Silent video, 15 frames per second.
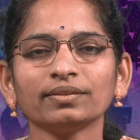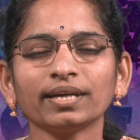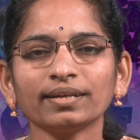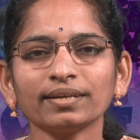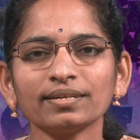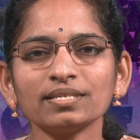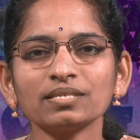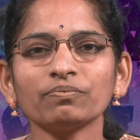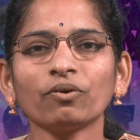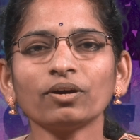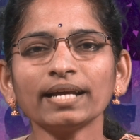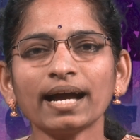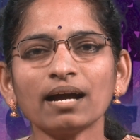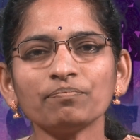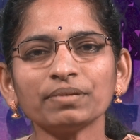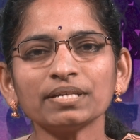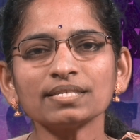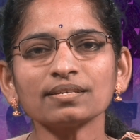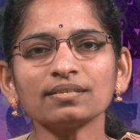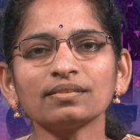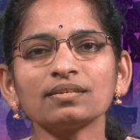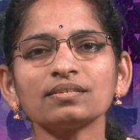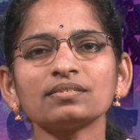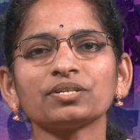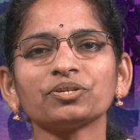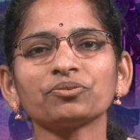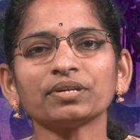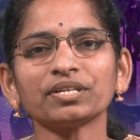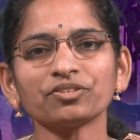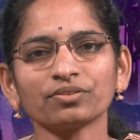That is, what happens in this
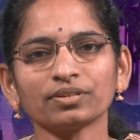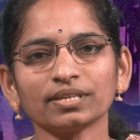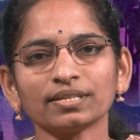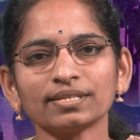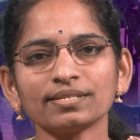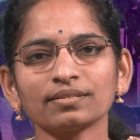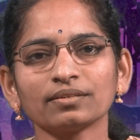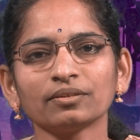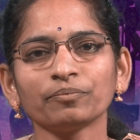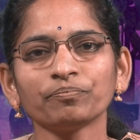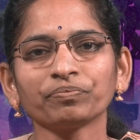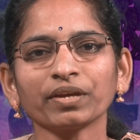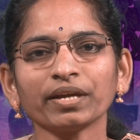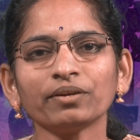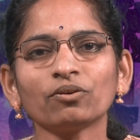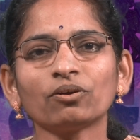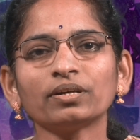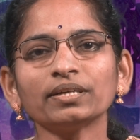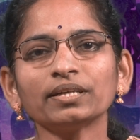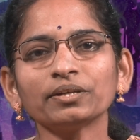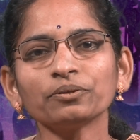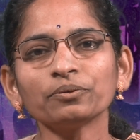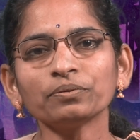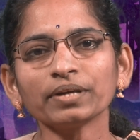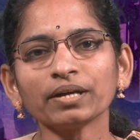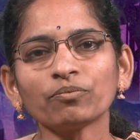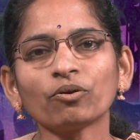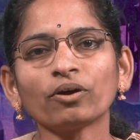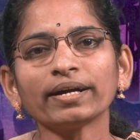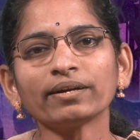situation is, in order to
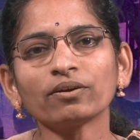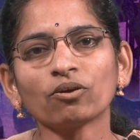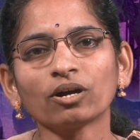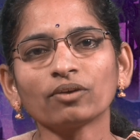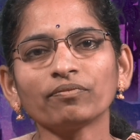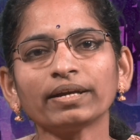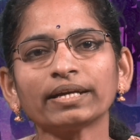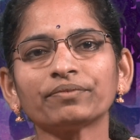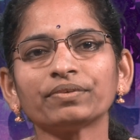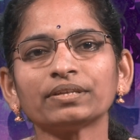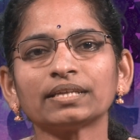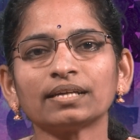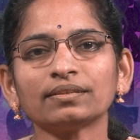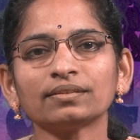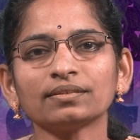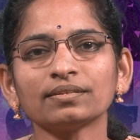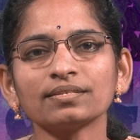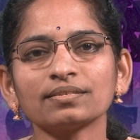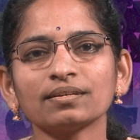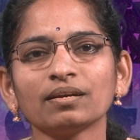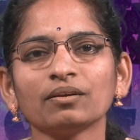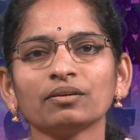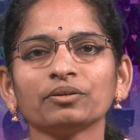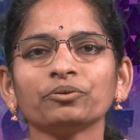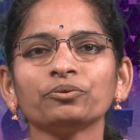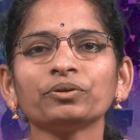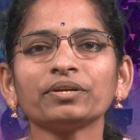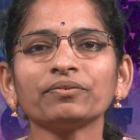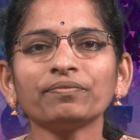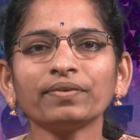avoid conflict with others, you
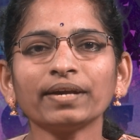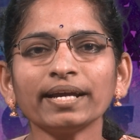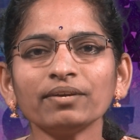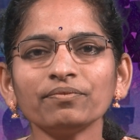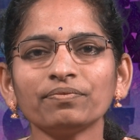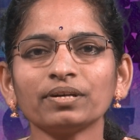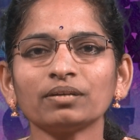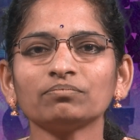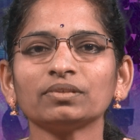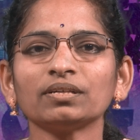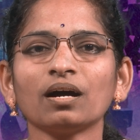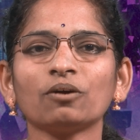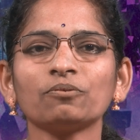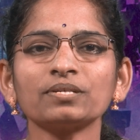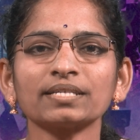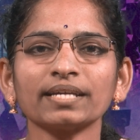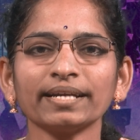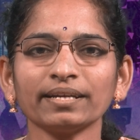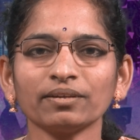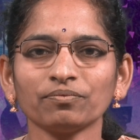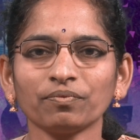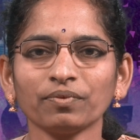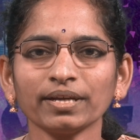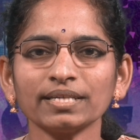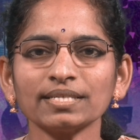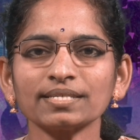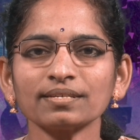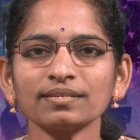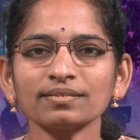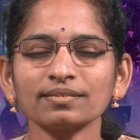refrain from the outside
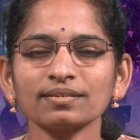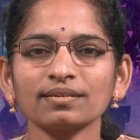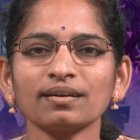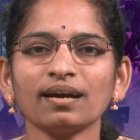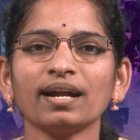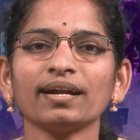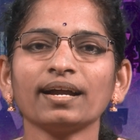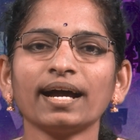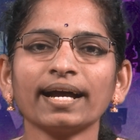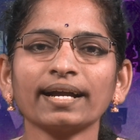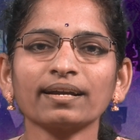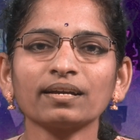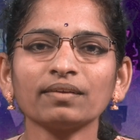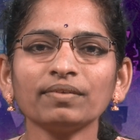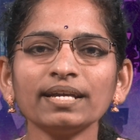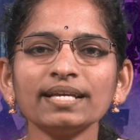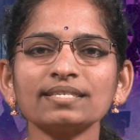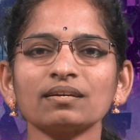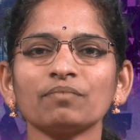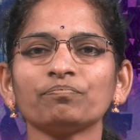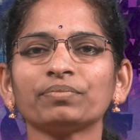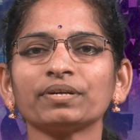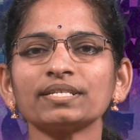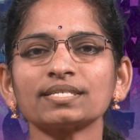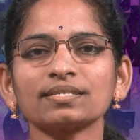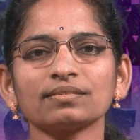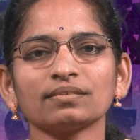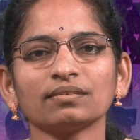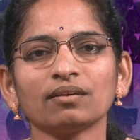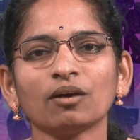influences and actively suppress
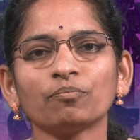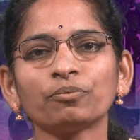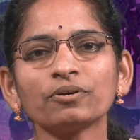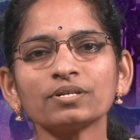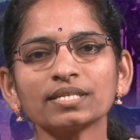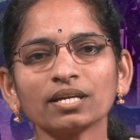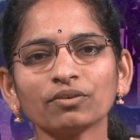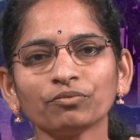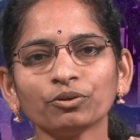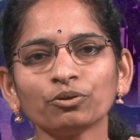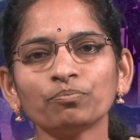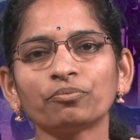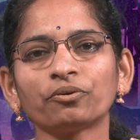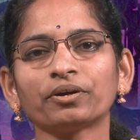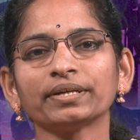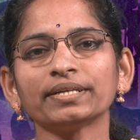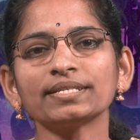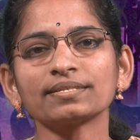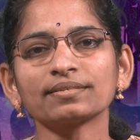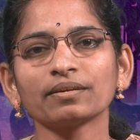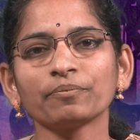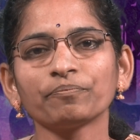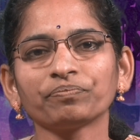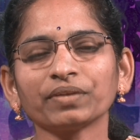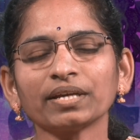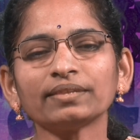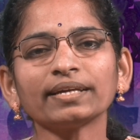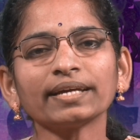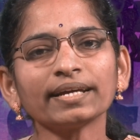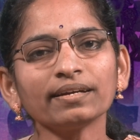opposing viewpoints
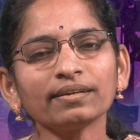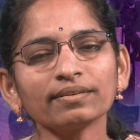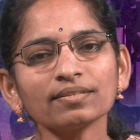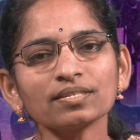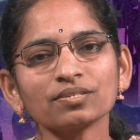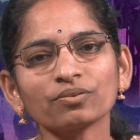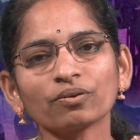in the interest